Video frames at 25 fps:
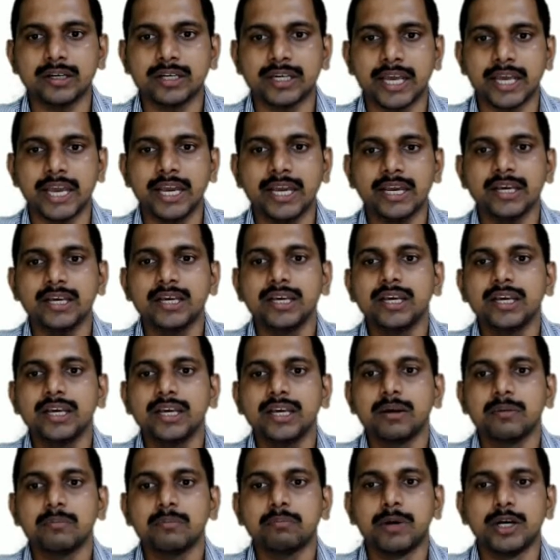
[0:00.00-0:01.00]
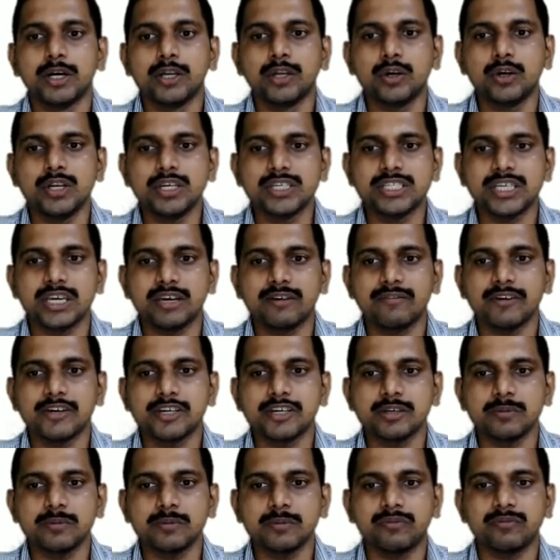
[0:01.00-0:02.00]
take Bernoulli's
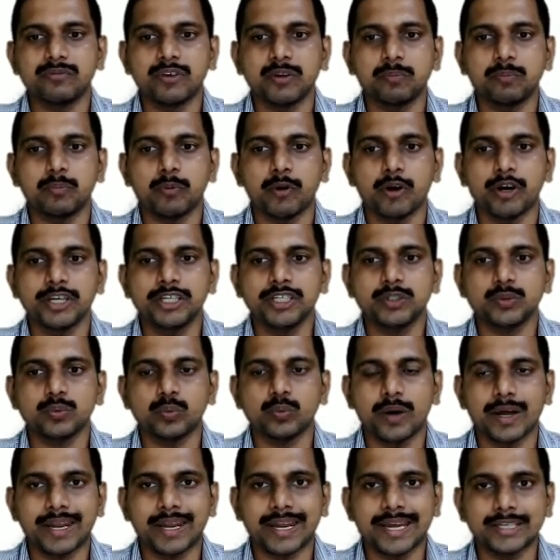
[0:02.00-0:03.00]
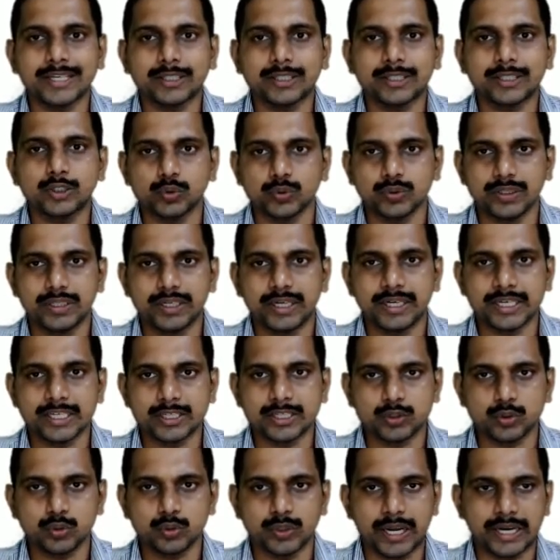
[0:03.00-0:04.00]
equation between point 1 and 2 let
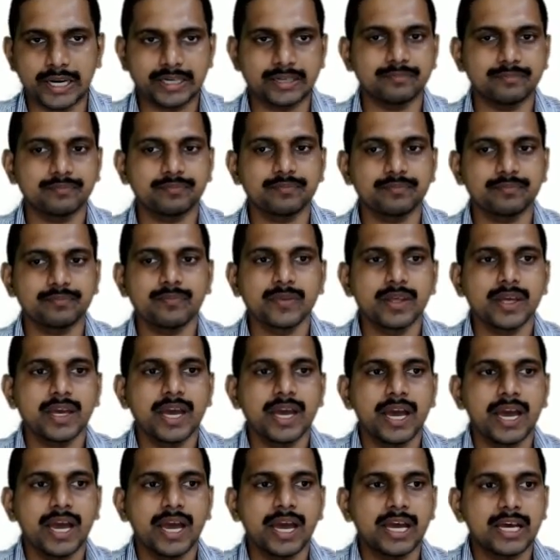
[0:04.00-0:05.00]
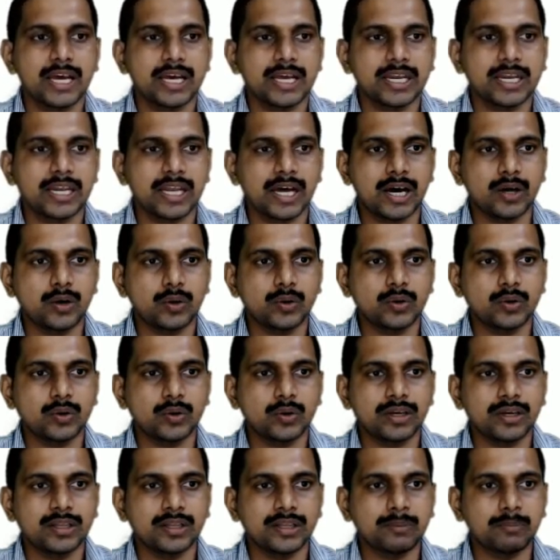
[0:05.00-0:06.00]
us do that now
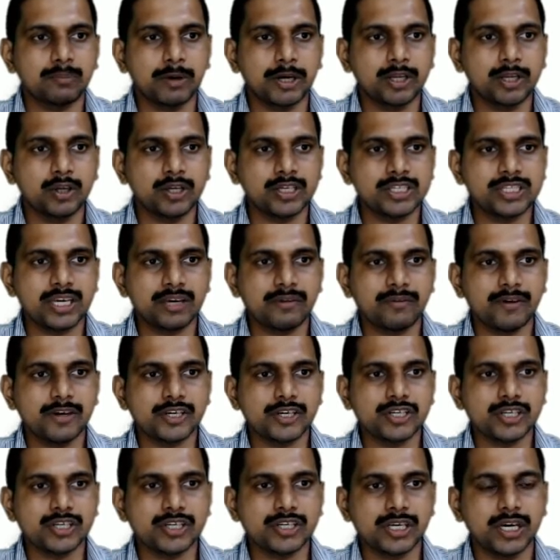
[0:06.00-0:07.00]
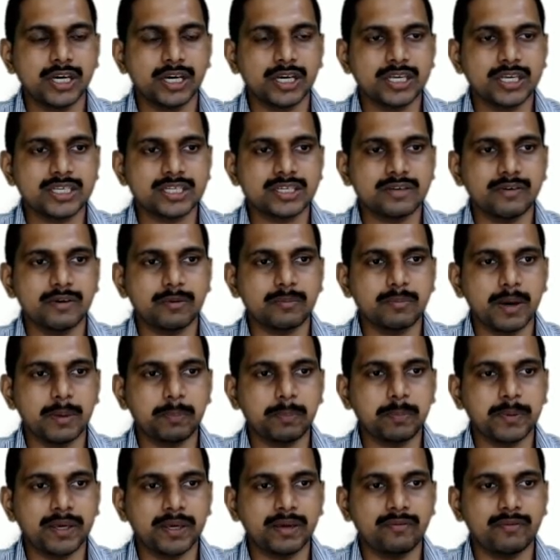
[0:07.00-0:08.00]
the Bernoulli's equation here is given by
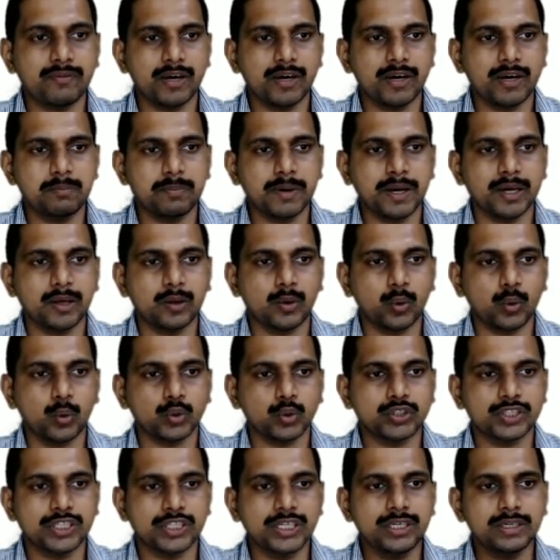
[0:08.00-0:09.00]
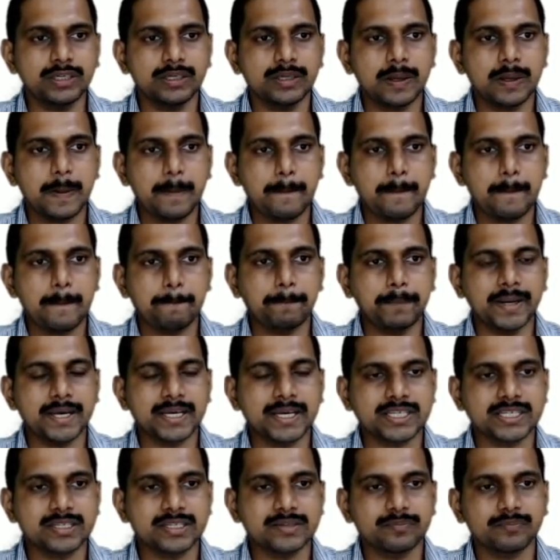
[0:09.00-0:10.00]
P1 by rho g
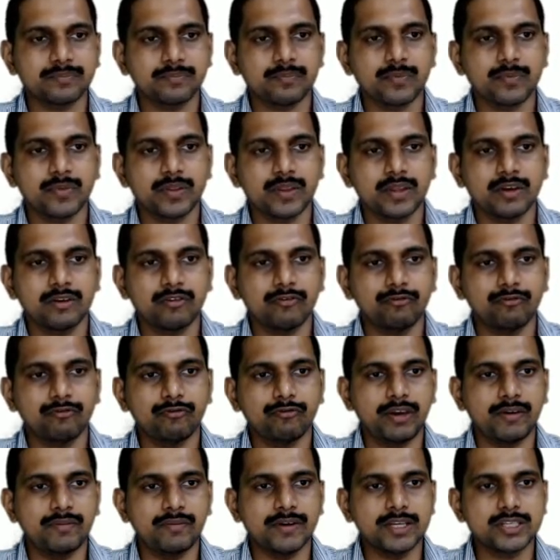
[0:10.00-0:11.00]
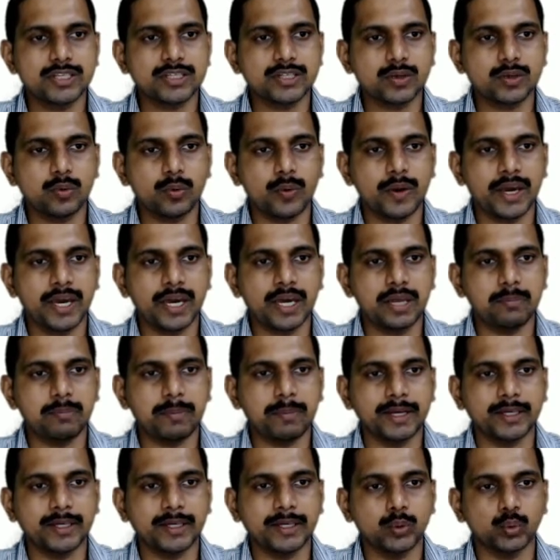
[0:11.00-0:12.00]
plus V1 square
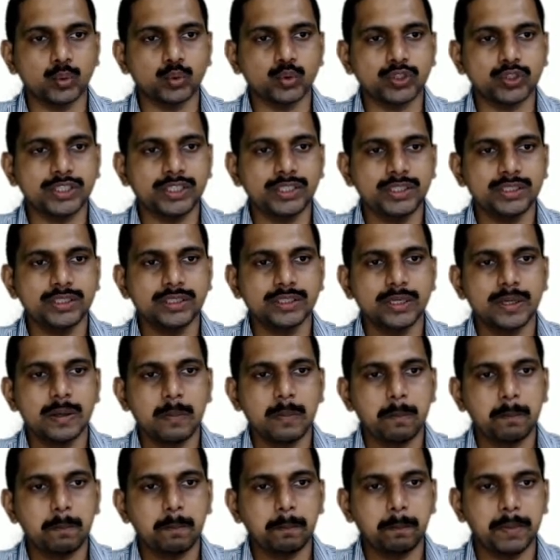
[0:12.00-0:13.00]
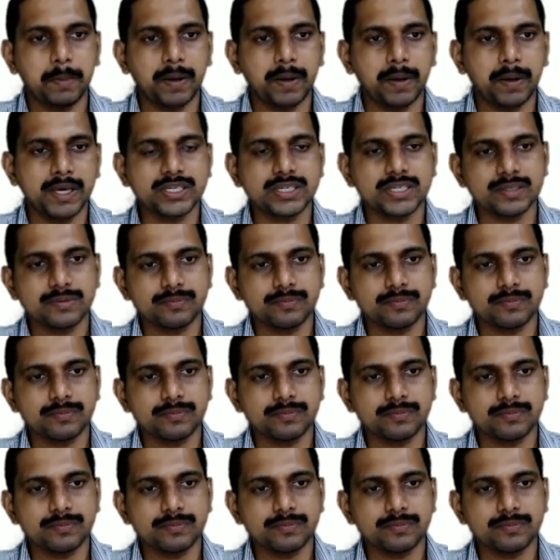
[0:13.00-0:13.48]
by 2g plus